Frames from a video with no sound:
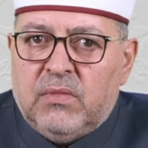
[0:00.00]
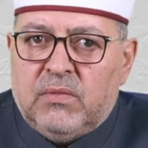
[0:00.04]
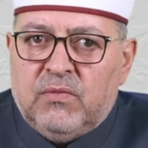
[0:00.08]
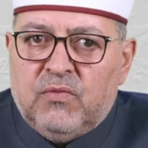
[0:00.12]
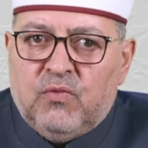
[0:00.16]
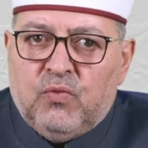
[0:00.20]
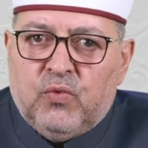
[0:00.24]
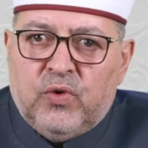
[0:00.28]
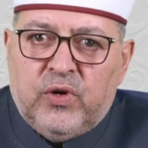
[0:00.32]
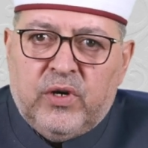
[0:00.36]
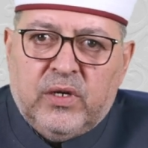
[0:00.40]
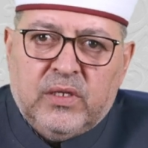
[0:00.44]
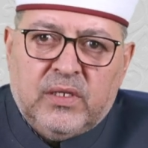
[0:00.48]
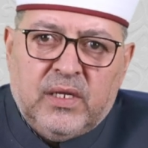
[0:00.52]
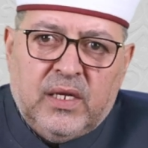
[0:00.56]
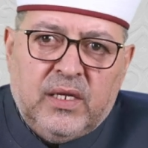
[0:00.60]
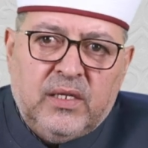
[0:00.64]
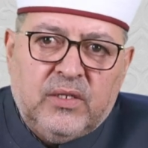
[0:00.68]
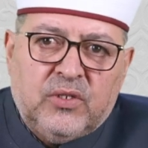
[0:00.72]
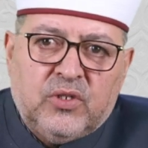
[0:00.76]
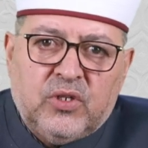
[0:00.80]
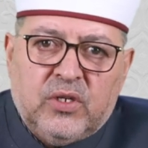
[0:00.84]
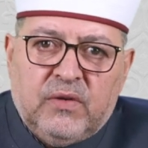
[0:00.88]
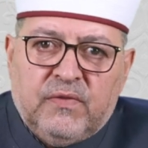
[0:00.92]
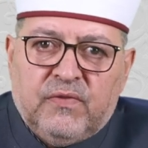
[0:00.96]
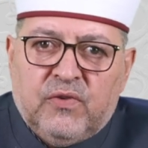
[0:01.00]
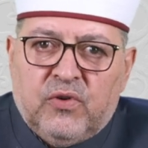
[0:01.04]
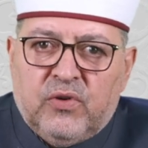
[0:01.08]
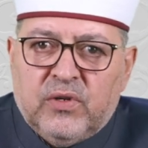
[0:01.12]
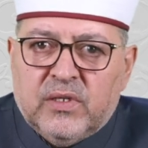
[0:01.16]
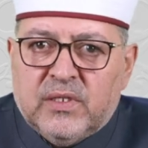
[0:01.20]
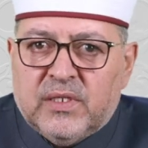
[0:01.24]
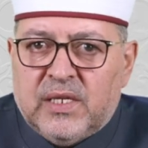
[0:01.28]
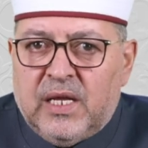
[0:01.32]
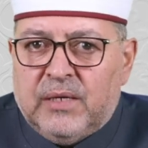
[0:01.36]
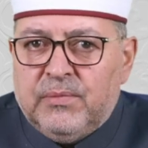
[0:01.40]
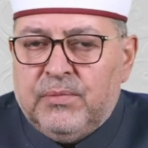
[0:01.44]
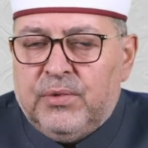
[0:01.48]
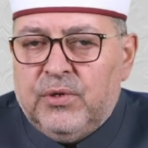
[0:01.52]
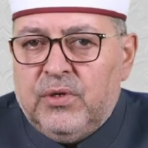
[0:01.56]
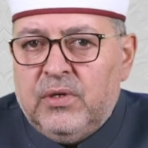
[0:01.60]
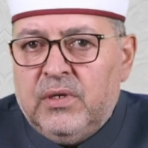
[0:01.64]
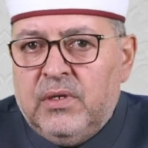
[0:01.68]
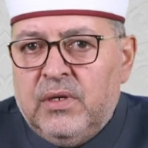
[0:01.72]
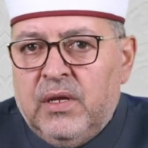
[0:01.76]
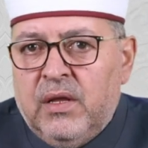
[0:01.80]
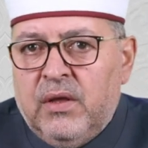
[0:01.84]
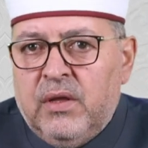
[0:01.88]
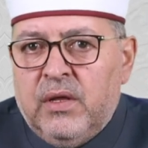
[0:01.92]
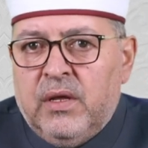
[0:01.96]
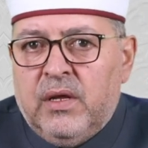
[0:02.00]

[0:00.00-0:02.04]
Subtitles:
Word entry, for example.